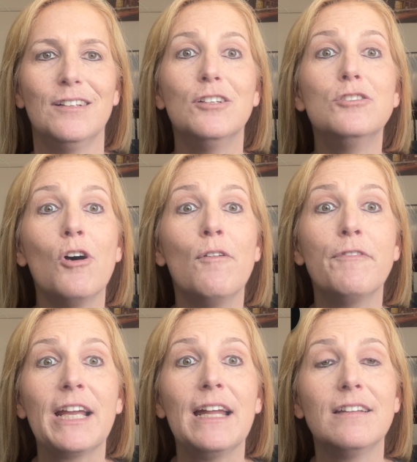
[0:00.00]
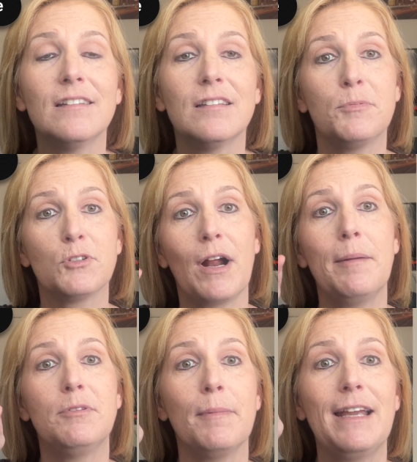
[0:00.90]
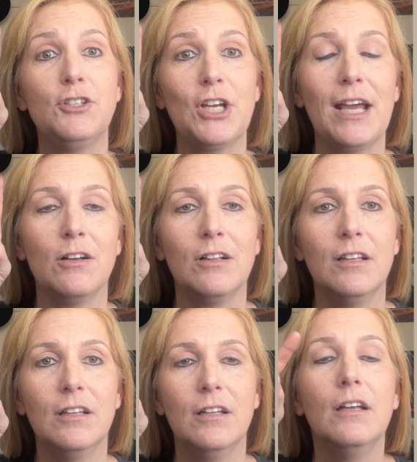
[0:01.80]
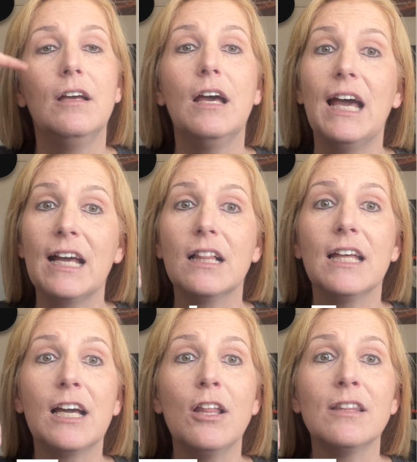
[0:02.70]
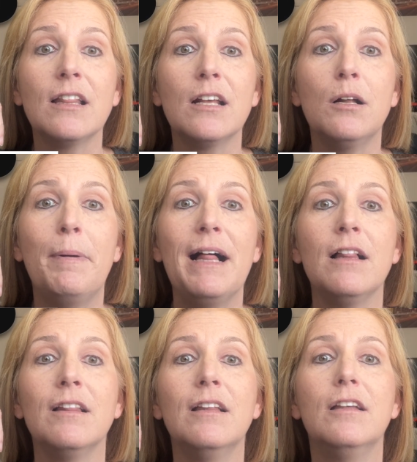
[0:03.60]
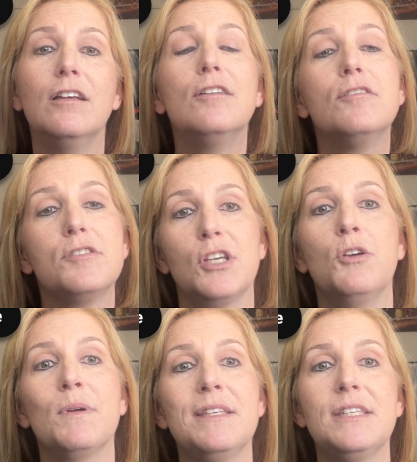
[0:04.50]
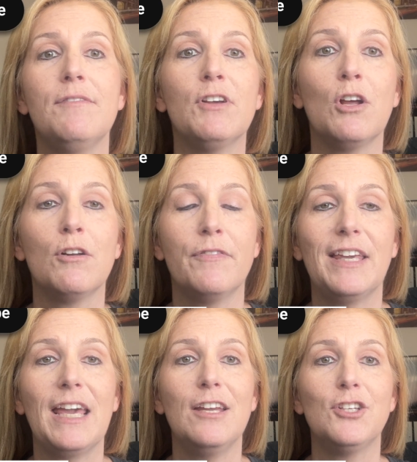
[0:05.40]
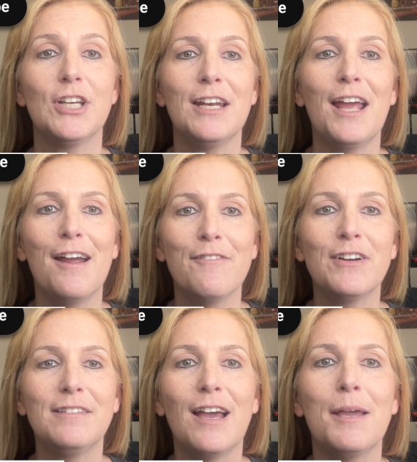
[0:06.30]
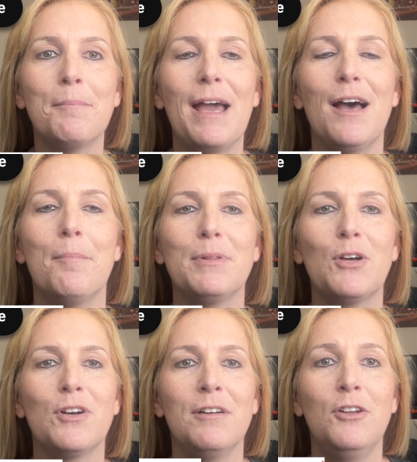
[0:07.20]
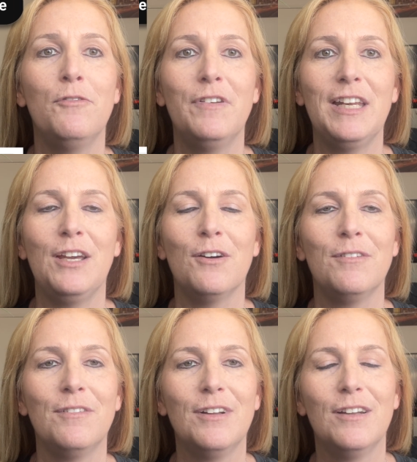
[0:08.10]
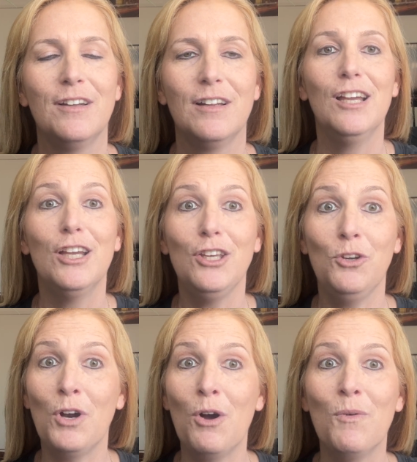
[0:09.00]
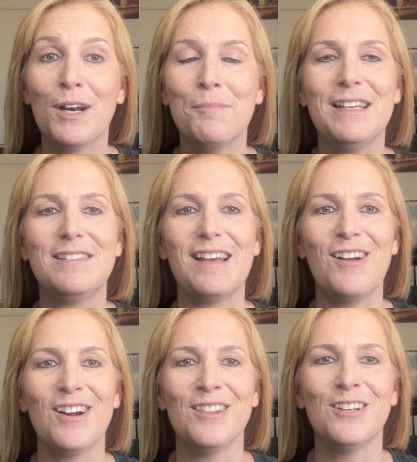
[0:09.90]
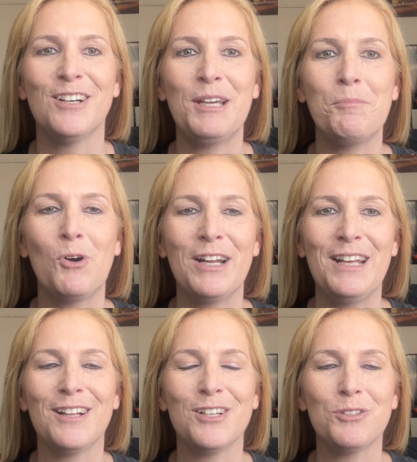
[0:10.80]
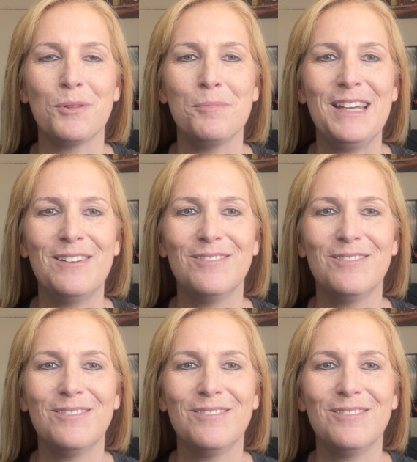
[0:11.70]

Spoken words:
Don't forget to subscribe to my channel and click on the little bell so you receive a notification every time I upload a new video. You don't want to miss out on learning more English with me.